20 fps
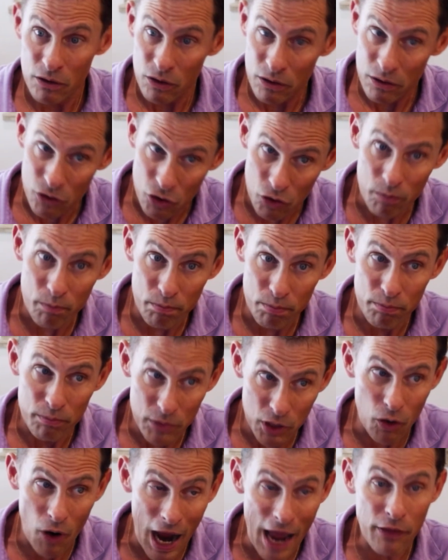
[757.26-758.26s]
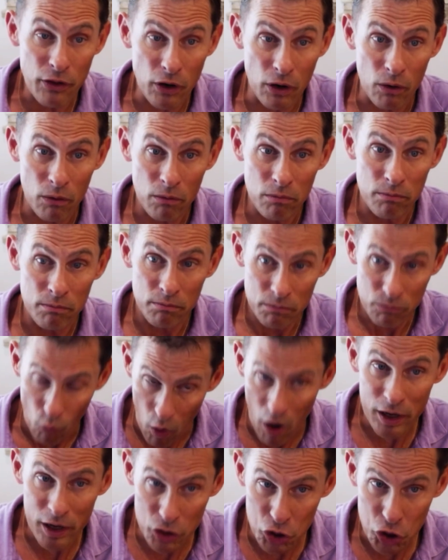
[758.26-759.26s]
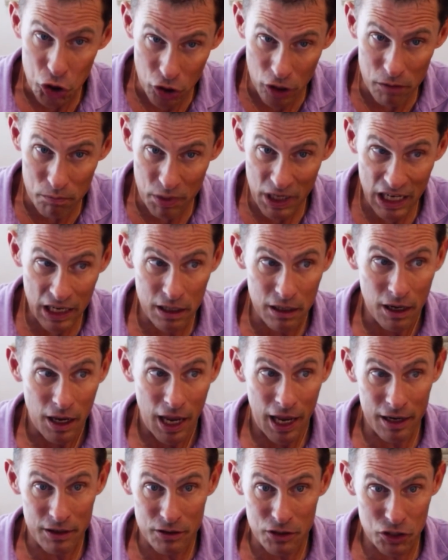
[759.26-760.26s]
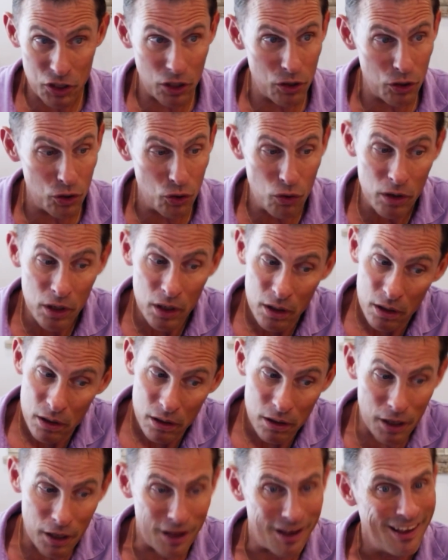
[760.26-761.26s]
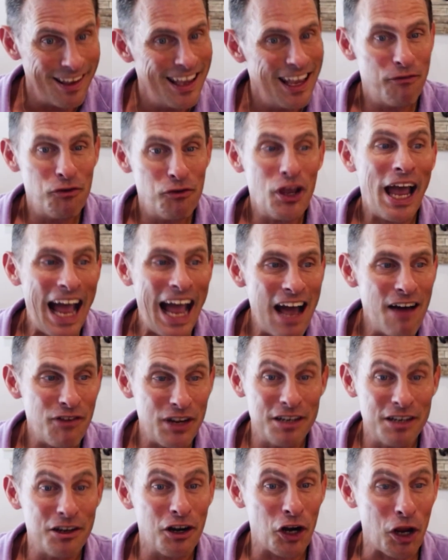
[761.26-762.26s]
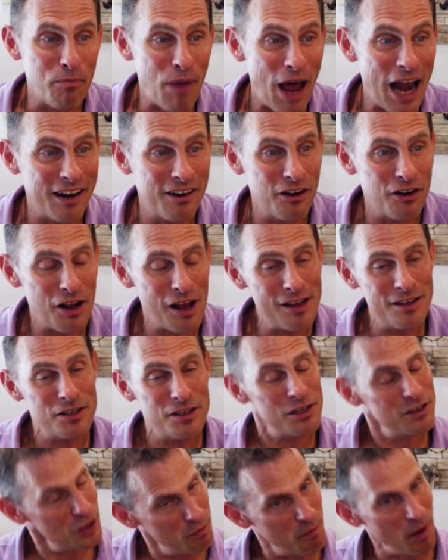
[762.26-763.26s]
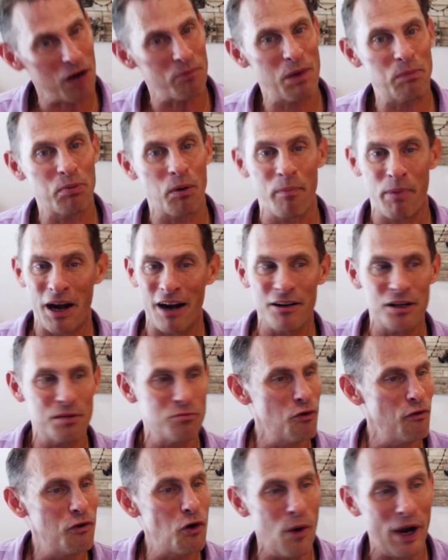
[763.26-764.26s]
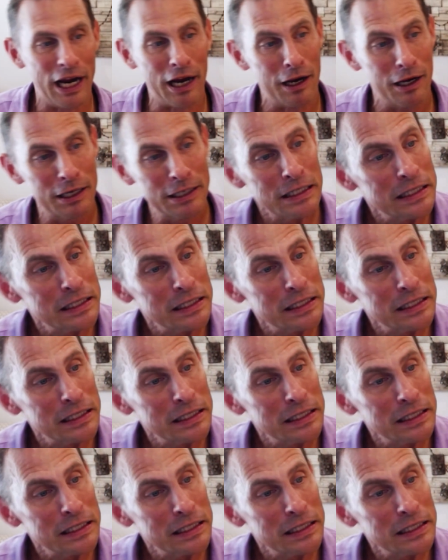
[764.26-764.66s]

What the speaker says: You either, one, should be, and two, if you haven't and your competitor does, you better be prepared to move quick.